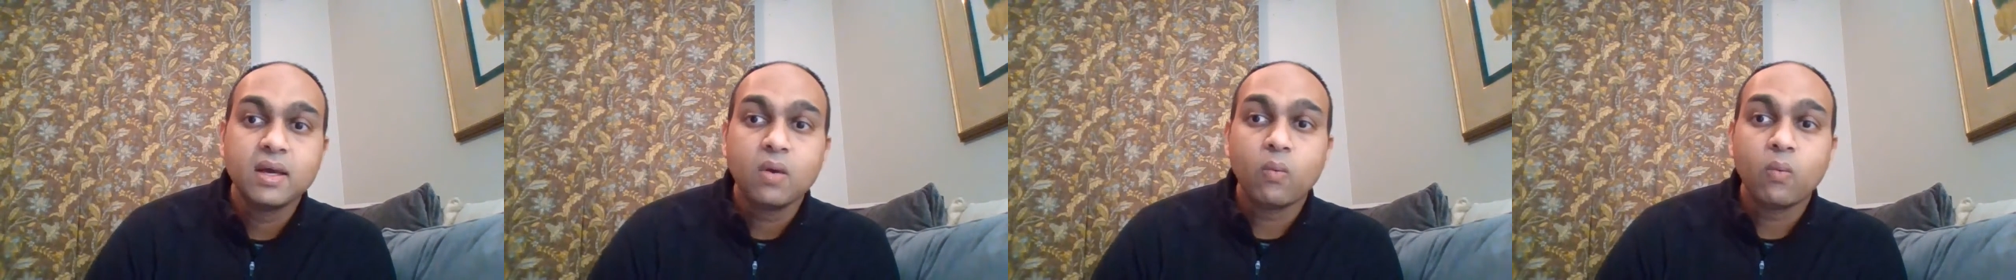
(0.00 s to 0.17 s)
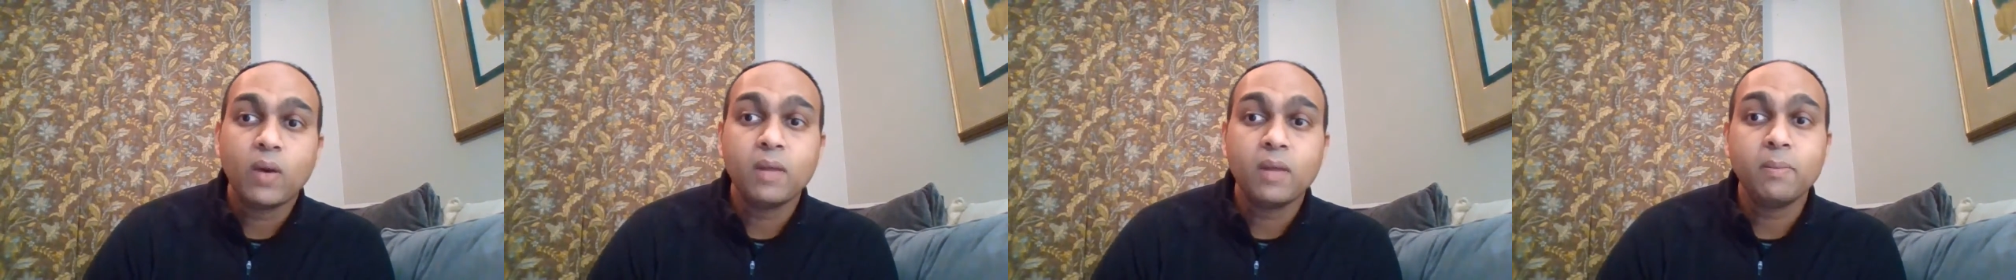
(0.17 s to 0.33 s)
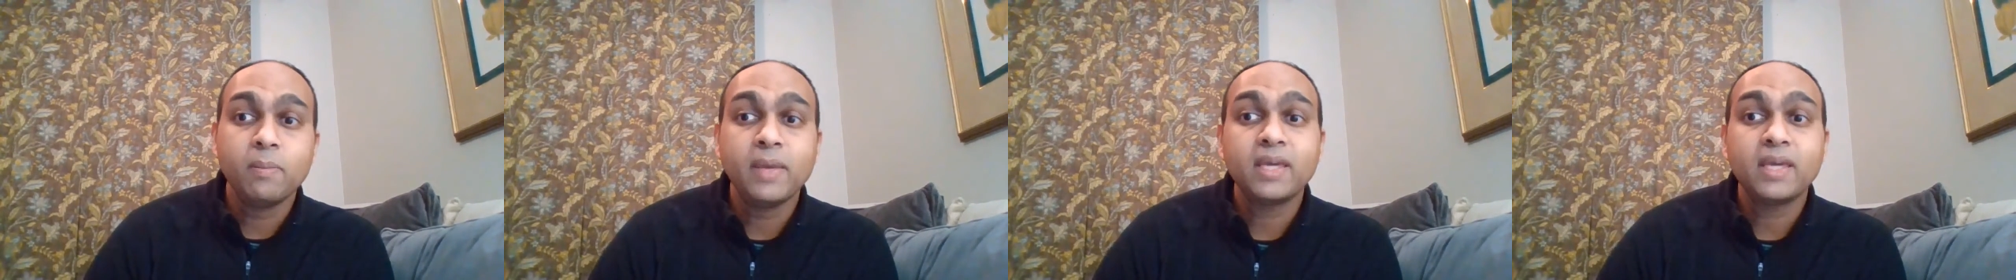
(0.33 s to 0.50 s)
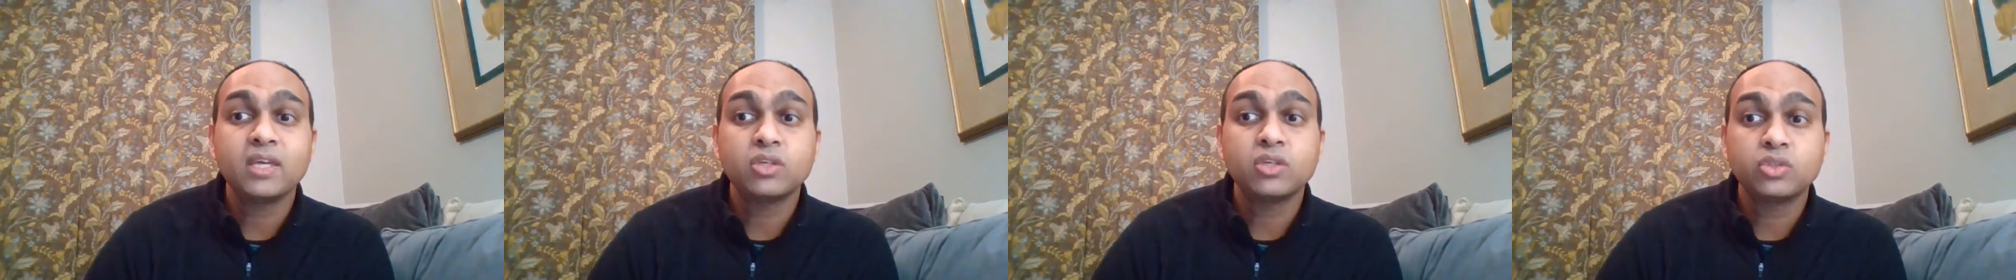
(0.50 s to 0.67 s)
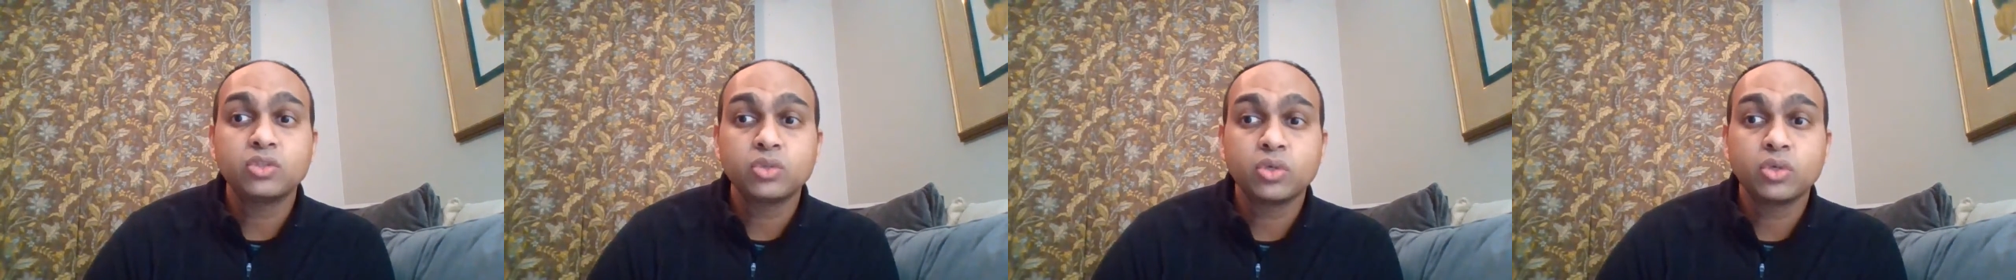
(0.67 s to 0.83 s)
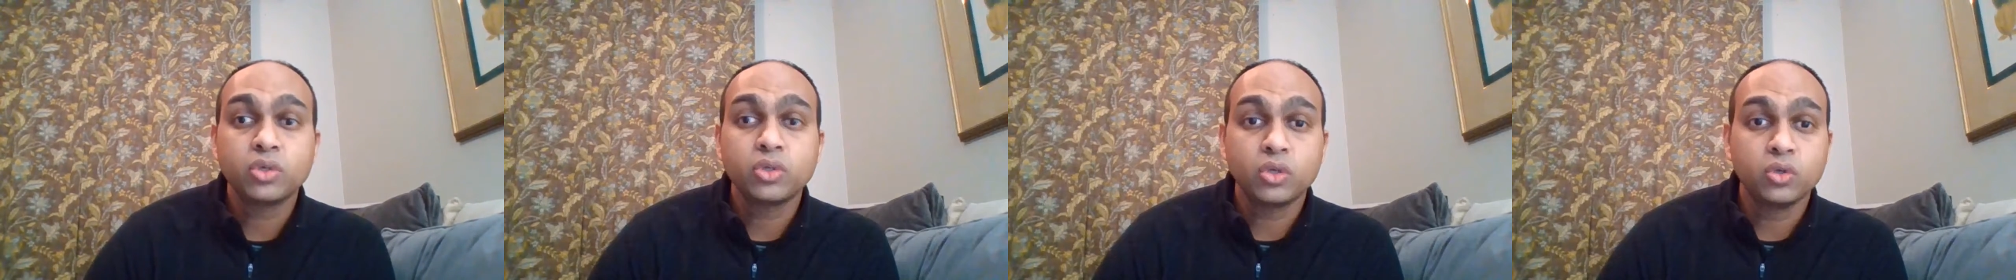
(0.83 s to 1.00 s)
while making
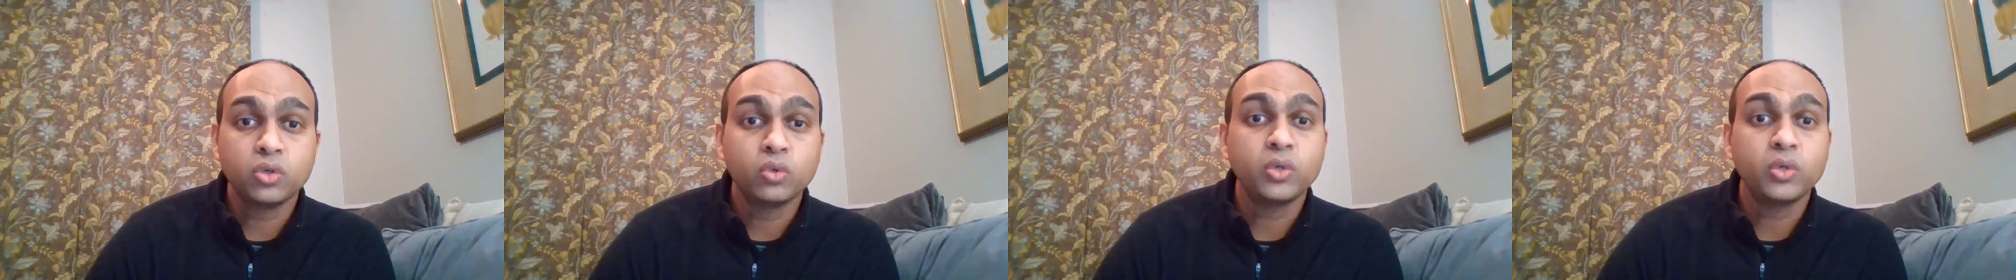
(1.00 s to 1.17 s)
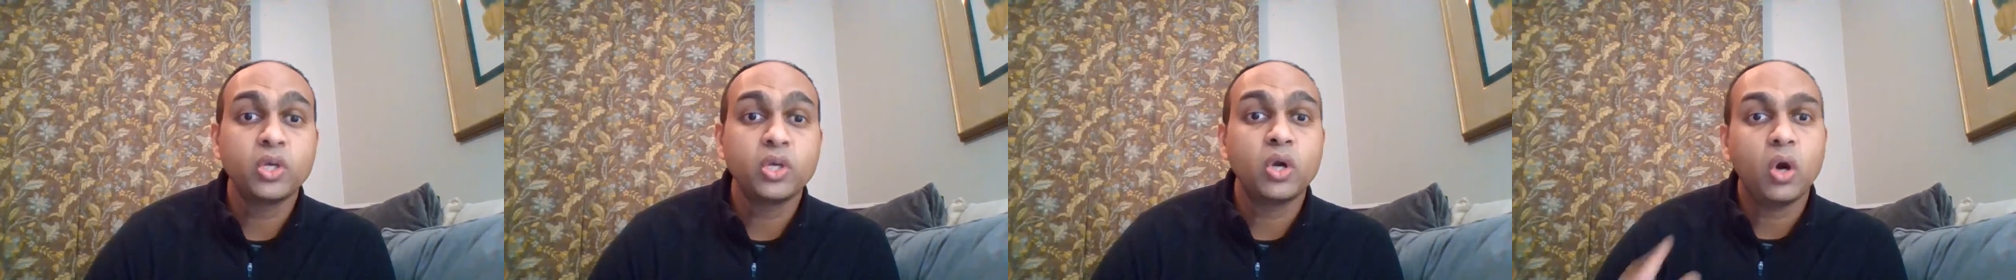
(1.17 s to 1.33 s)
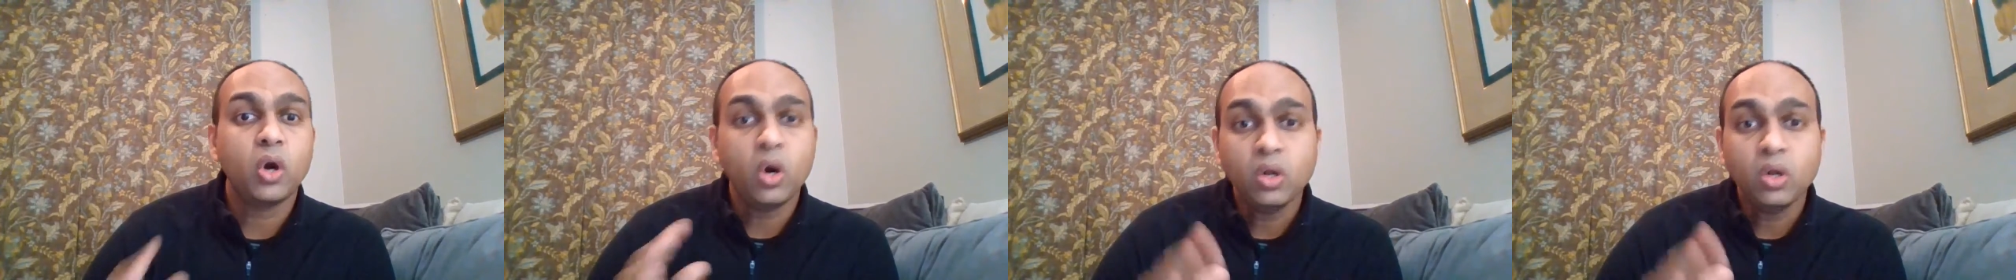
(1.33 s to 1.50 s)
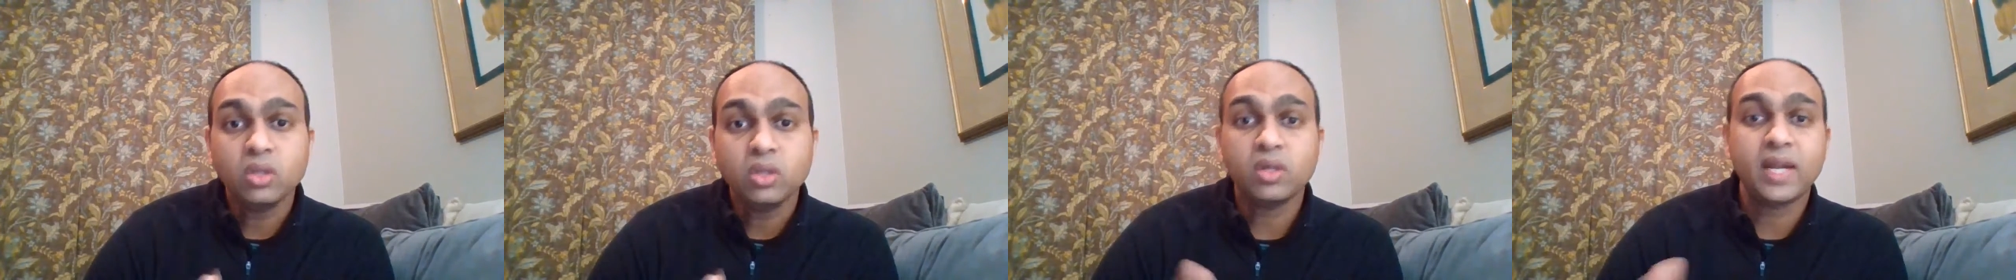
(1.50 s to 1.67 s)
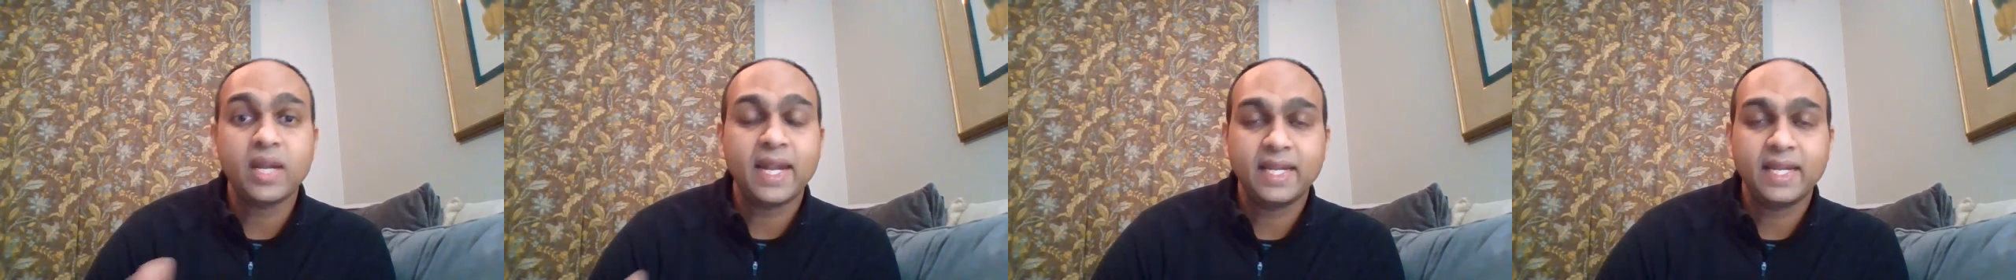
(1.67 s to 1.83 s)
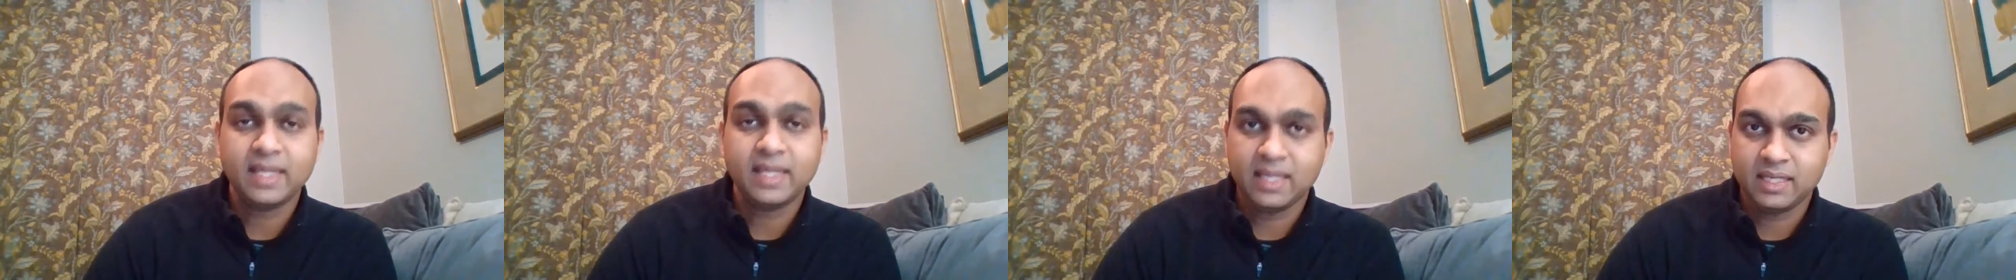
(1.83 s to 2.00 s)
sure you're doing all the
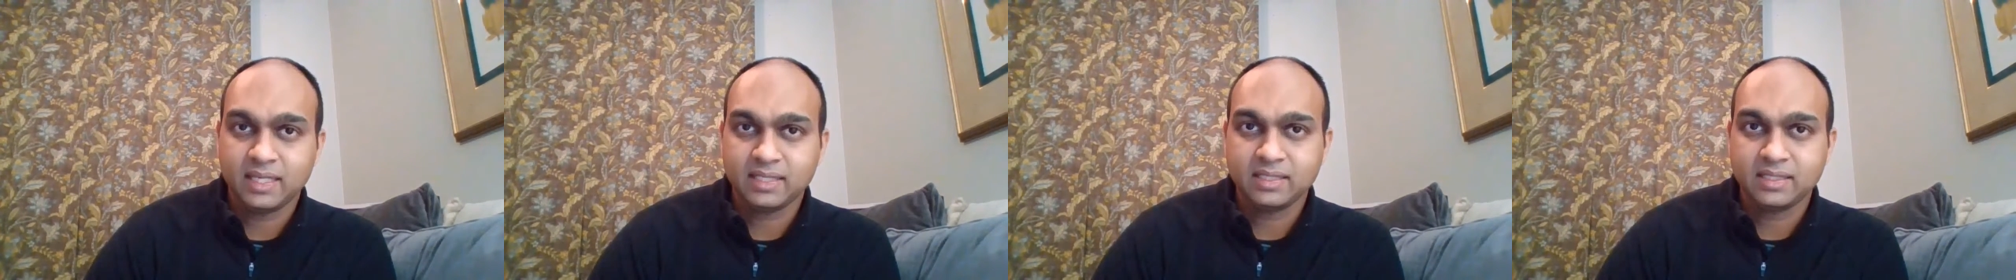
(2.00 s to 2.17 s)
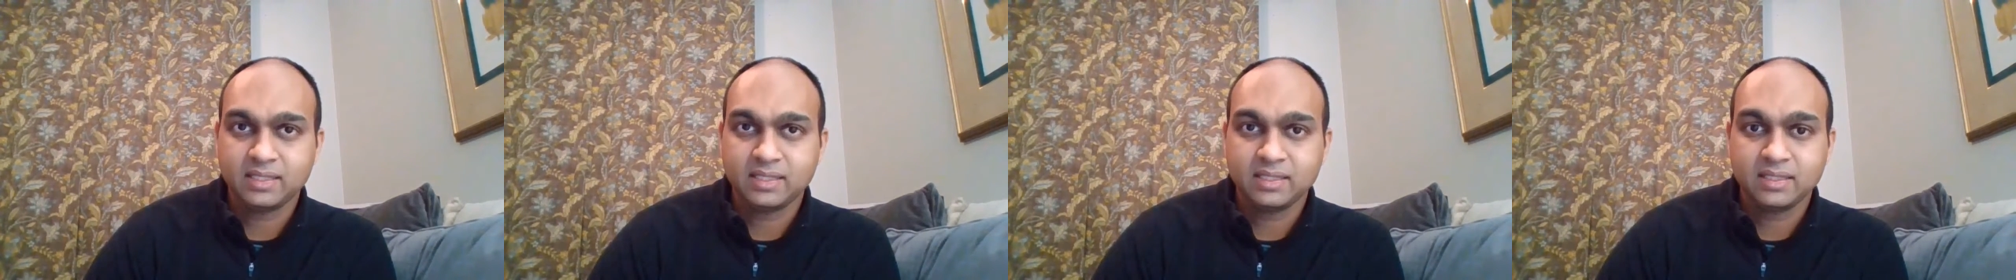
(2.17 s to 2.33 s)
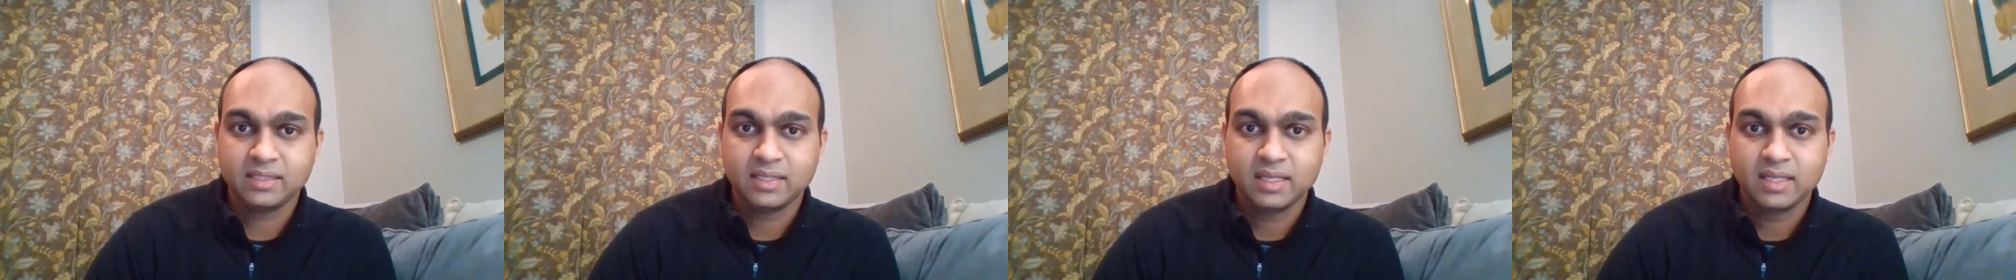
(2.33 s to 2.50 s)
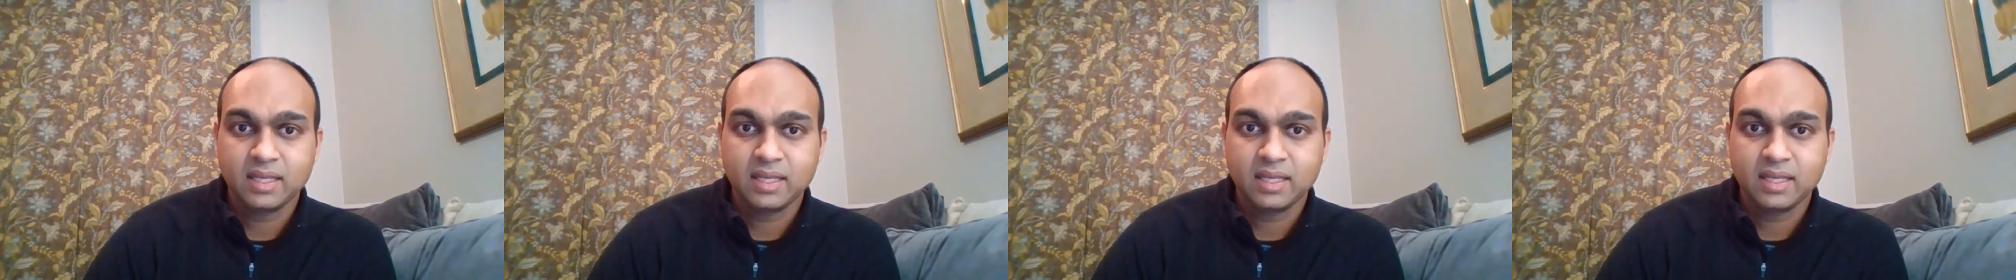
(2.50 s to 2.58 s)
right things